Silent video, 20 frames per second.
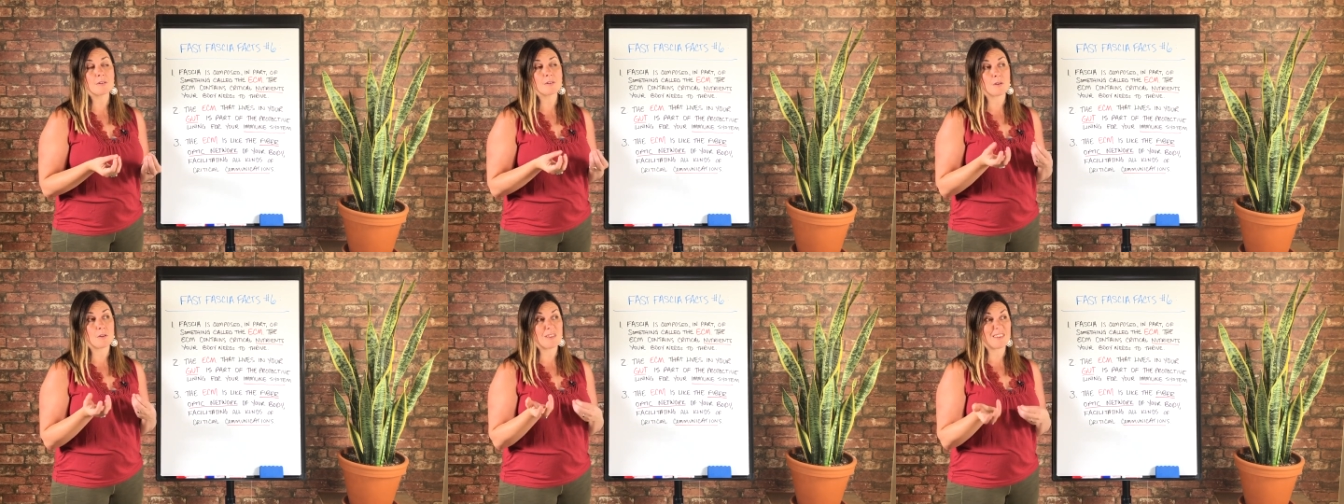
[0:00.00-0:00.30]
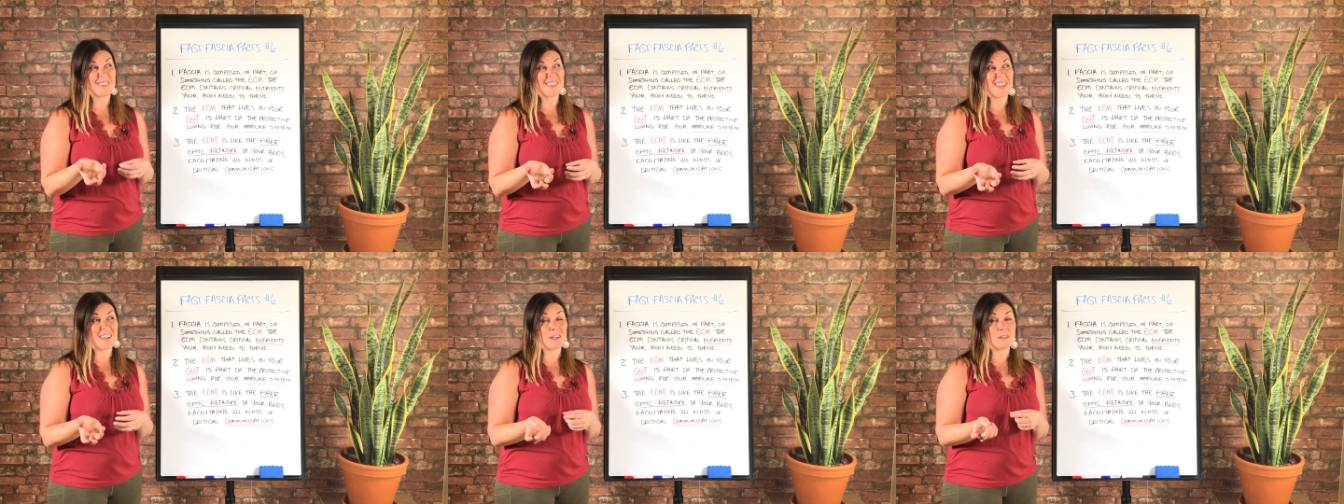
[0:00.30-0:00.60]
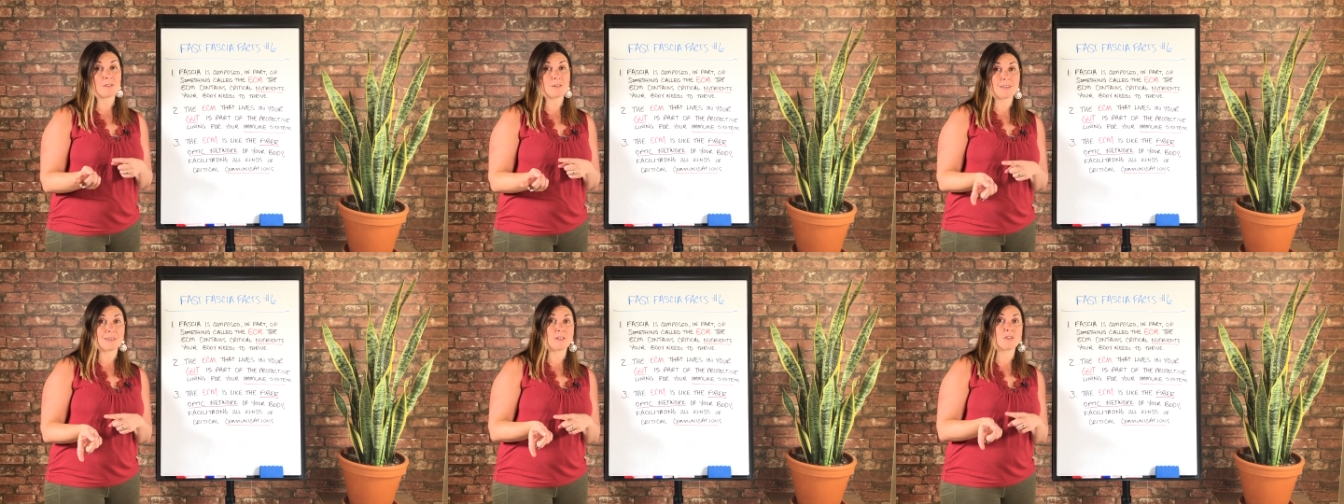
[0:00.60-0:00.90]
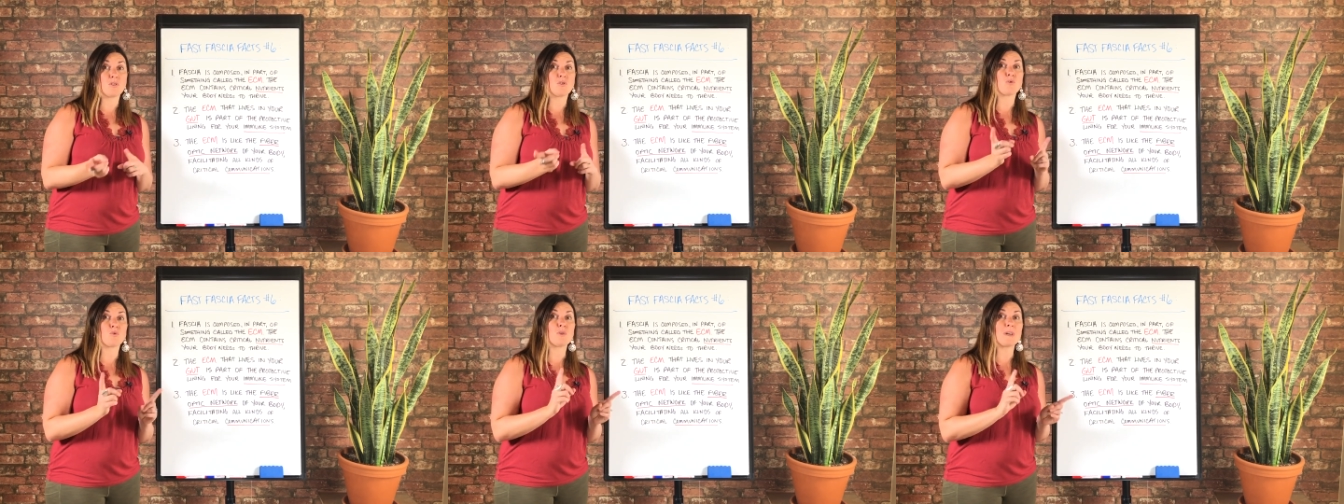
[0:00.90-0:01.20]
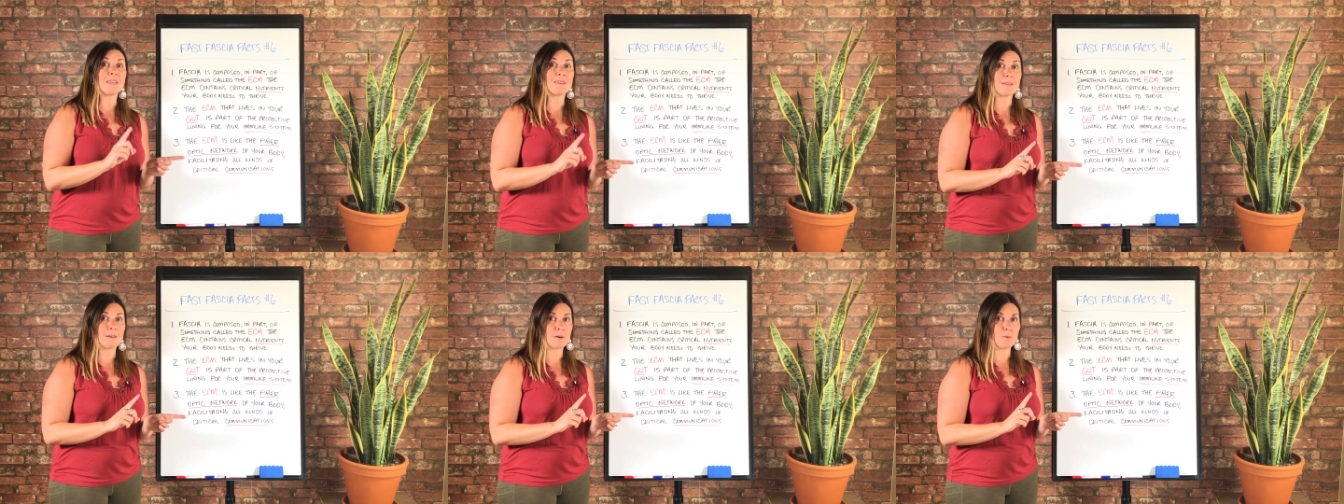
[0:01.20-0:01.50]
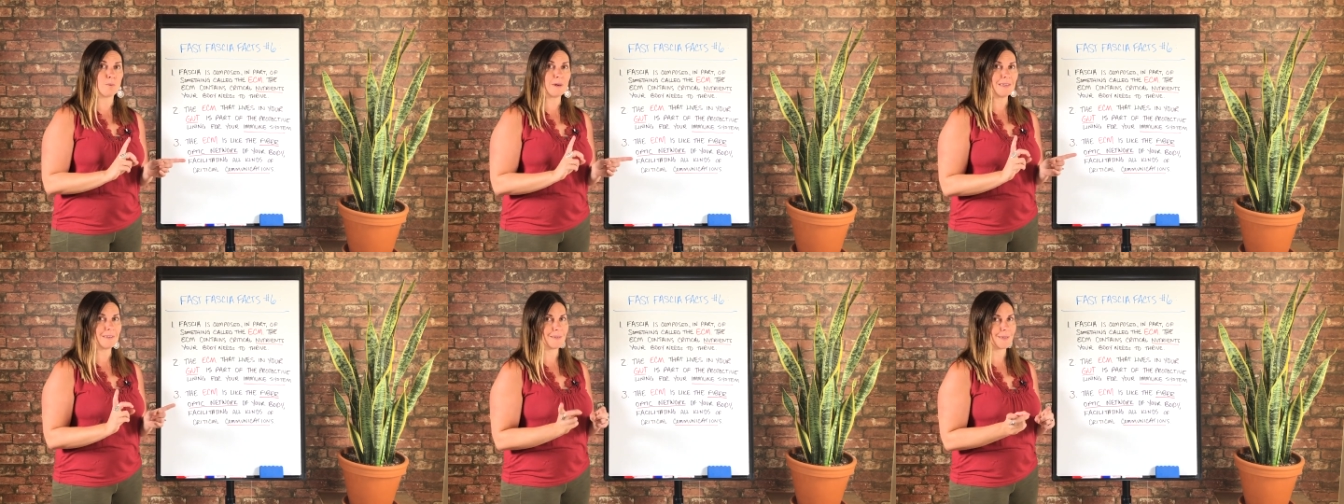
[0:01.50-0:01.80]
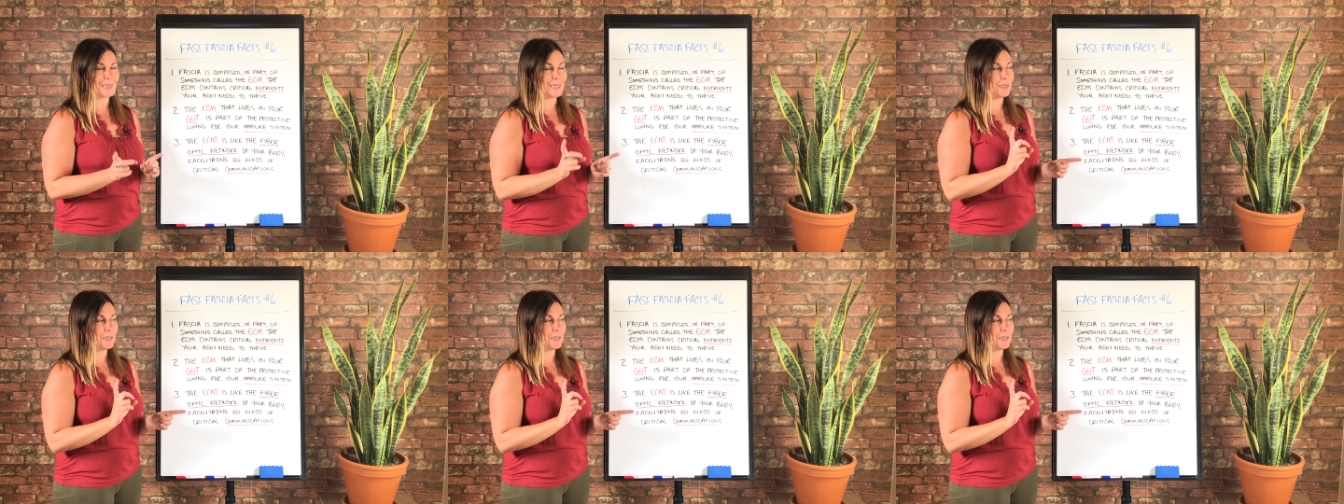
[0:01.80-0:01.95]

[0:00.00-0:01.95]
So the cells excrete their waste